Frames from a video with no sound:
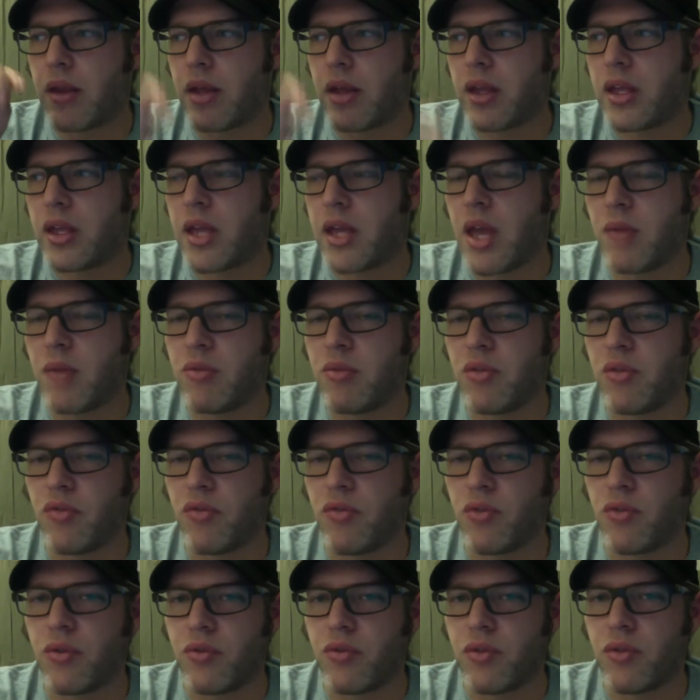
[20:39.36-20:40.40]
Can be
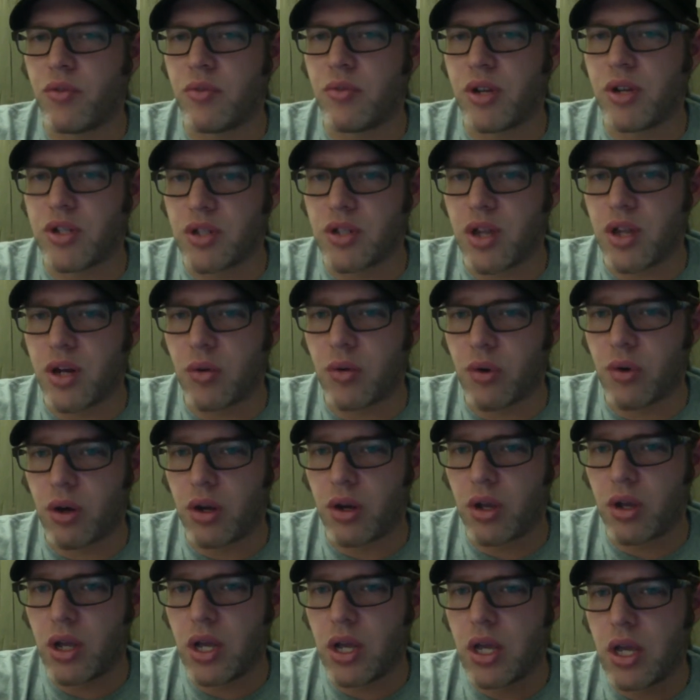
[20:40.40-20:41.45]
fruitful, but it's a lot of work.
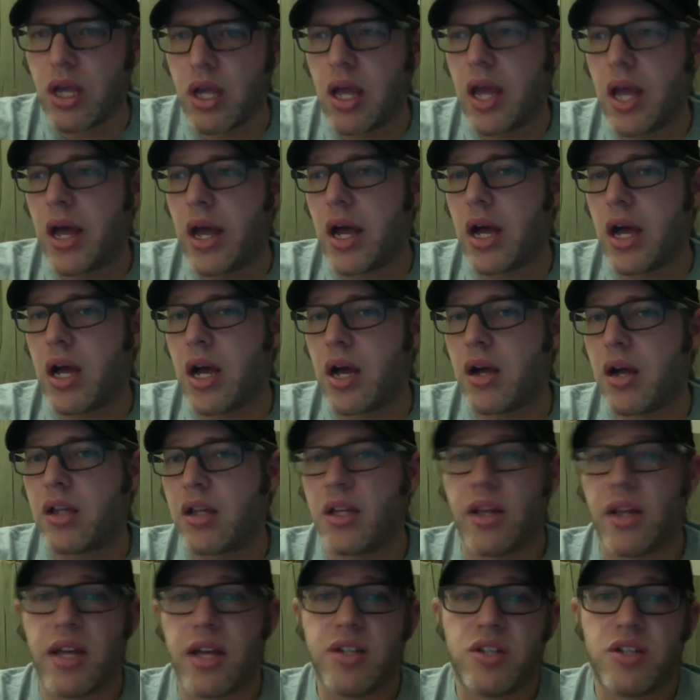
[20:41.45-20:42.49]
And the
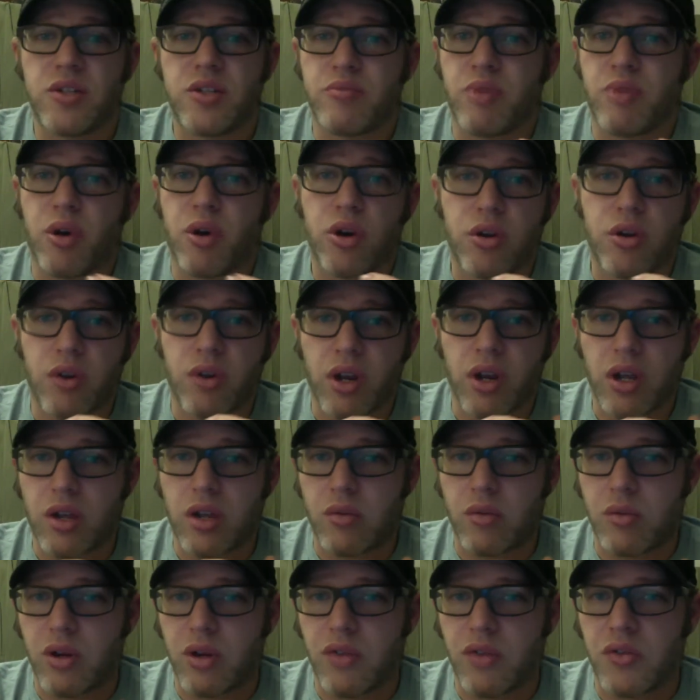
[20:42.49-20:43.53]
last is bartering. I
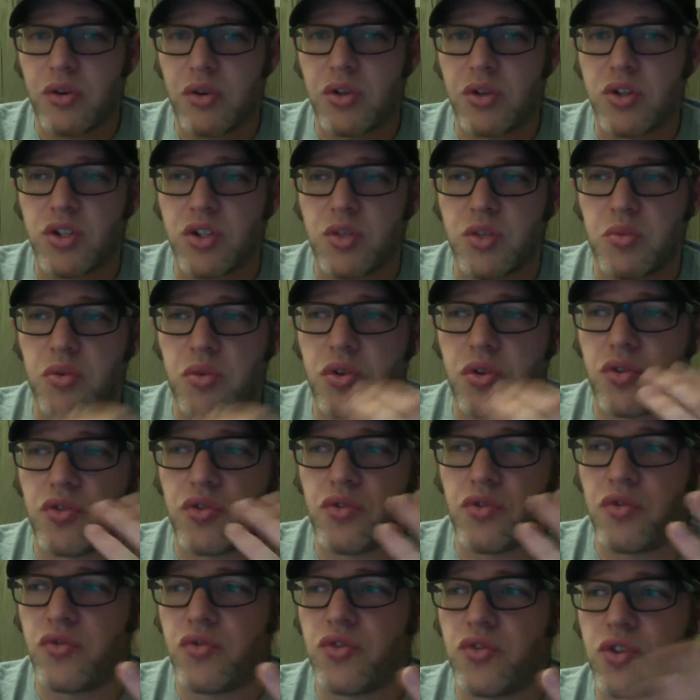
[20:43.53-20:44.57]
mean, if you're in a system where there's
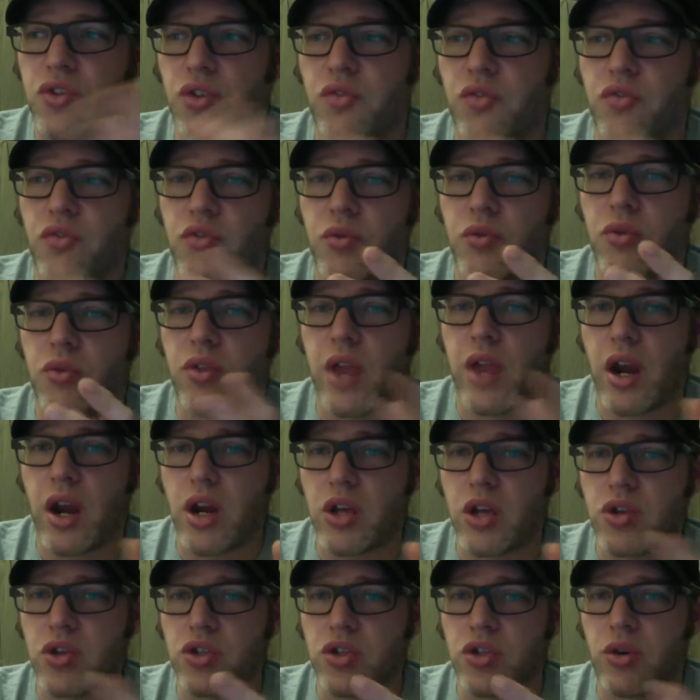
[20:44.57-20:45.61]
still food there,
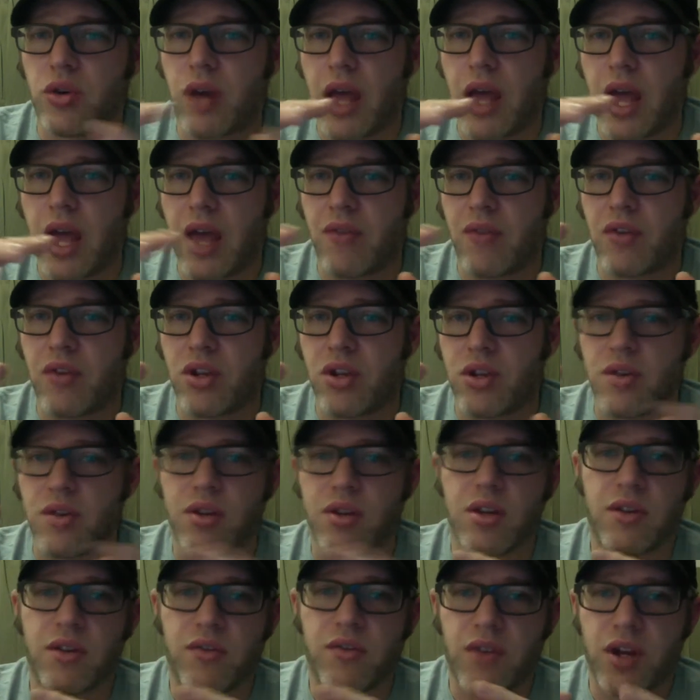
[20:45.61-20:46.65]
you just don't have it, and you
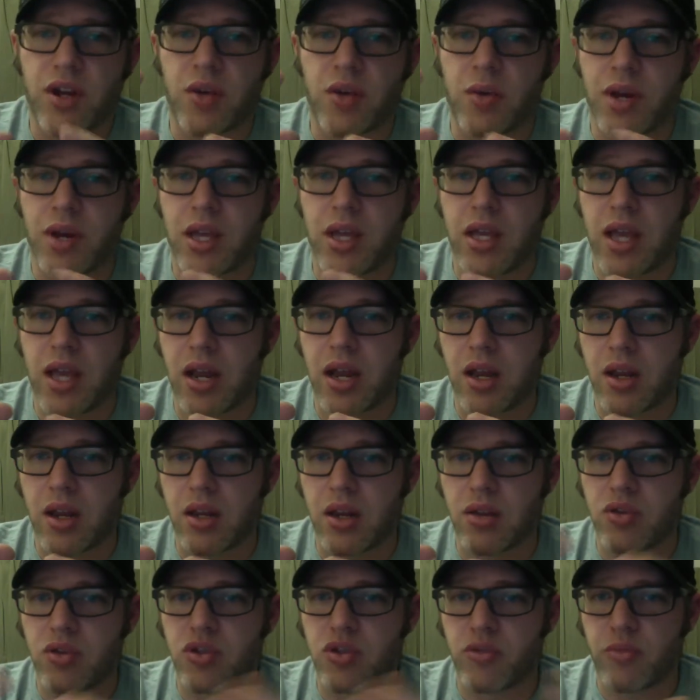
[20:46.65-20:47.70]
need to find a way to get it.
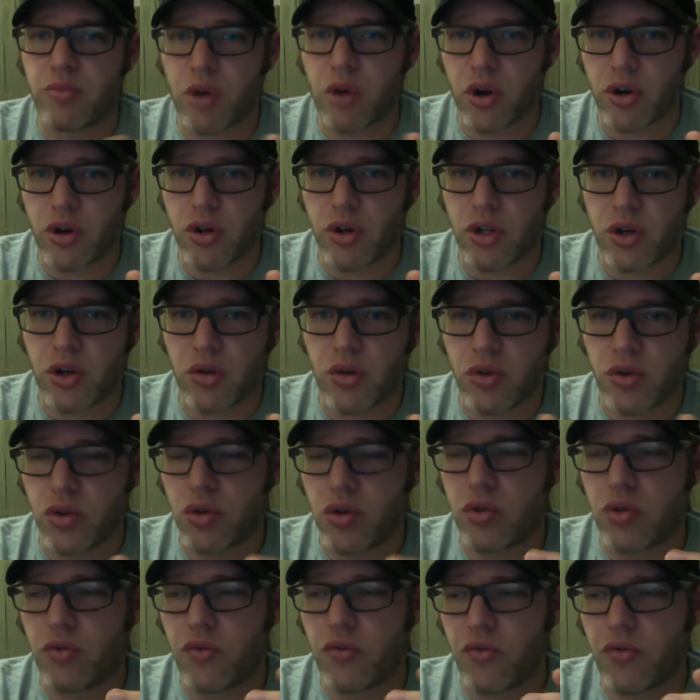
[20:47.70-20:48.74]
There's a you
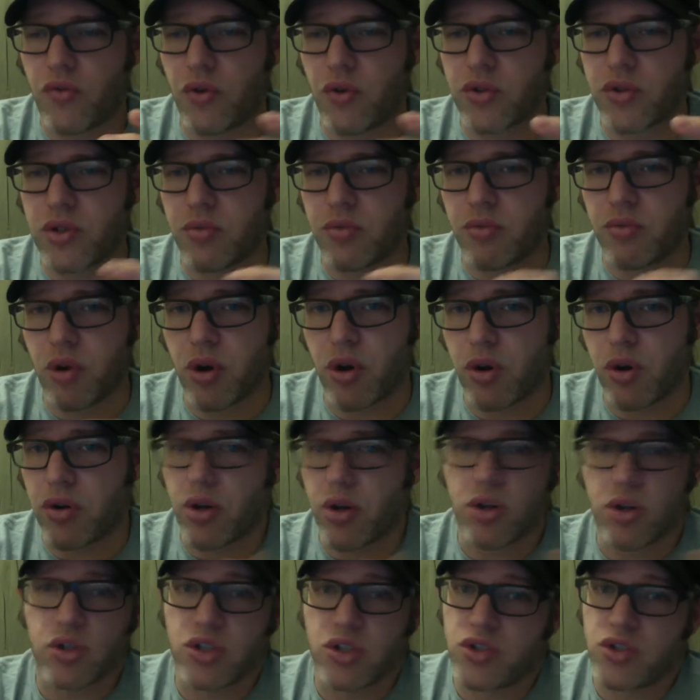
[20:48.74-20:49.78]
can focus on bartering
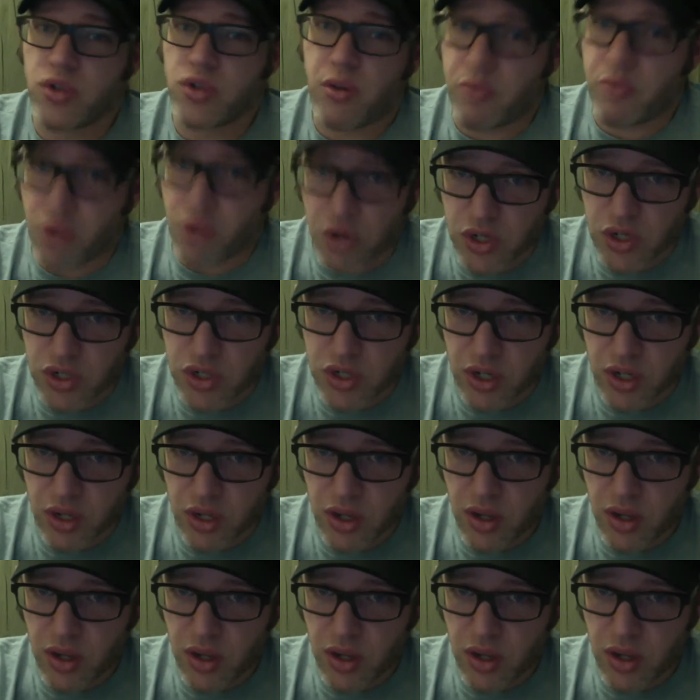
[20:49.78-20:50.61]
or just straight purchasing.